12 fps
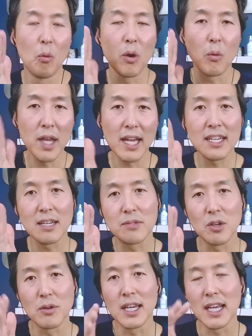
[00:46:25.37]
what we ended
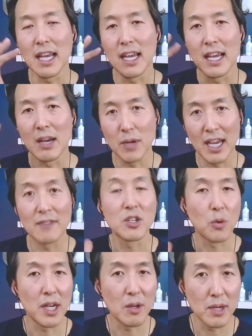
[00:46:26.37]
up doing, uh, we have a
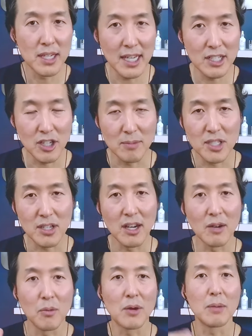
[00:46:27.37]
21 day
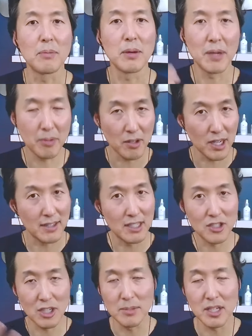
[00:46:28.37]
jumpstart where we put people on
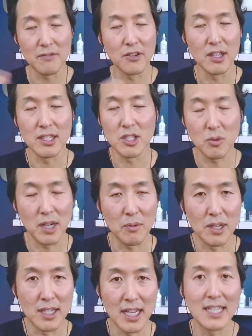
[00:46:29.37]
this jumpstart for these
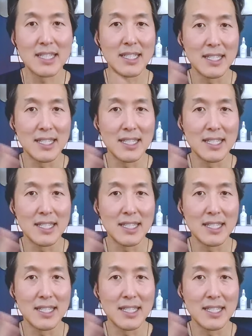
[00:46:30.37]
21 days